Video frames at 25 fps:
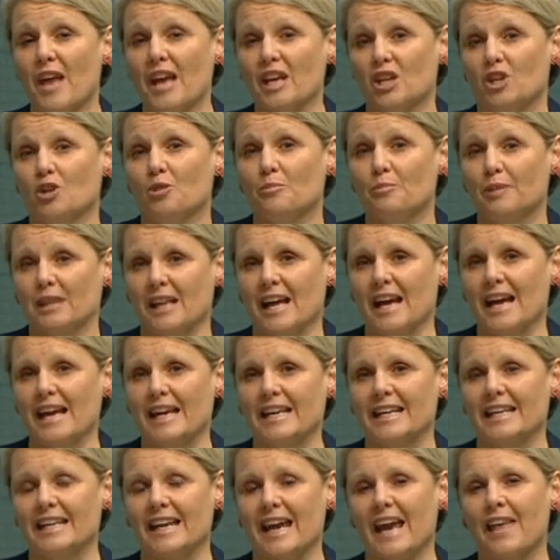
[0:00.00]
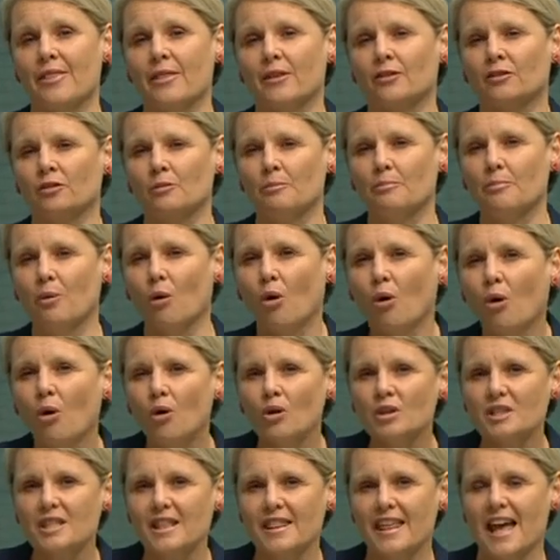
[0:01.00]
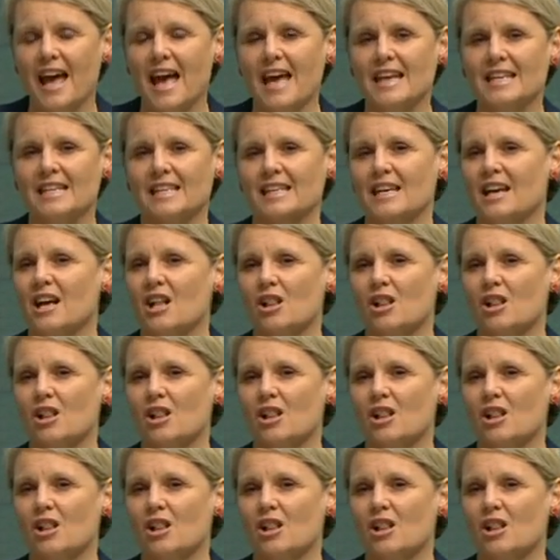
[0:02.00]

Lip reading: that you play, and the support that